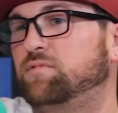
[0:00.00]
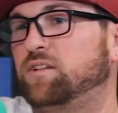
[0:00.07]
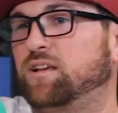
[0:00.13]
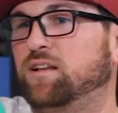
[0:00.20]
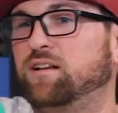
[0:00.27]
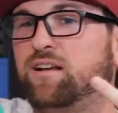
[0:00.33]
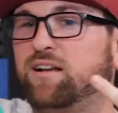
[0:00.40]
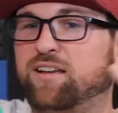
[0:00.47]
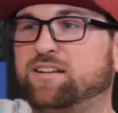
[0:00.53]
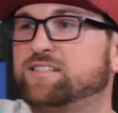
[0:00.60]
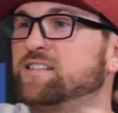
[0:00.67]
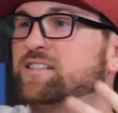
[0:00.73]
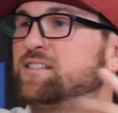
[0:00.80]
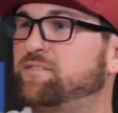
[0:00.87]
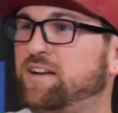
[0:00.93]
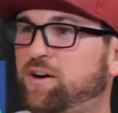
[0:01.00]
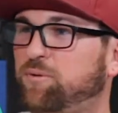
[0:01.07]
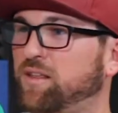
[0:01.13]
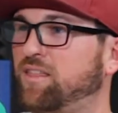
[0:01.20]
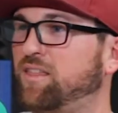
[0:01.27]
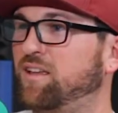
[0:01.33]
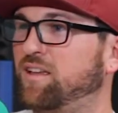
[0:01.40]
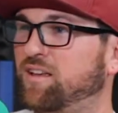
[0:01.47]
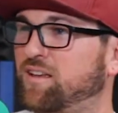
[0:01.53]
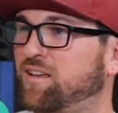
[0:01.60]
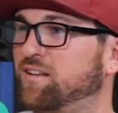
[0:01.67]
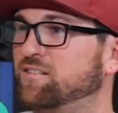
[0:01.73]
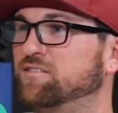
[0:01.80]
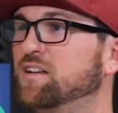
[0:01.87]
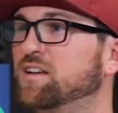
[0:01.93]
get get a sense of how we think
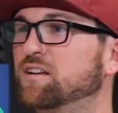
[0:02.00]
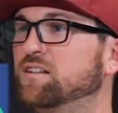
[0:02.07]
and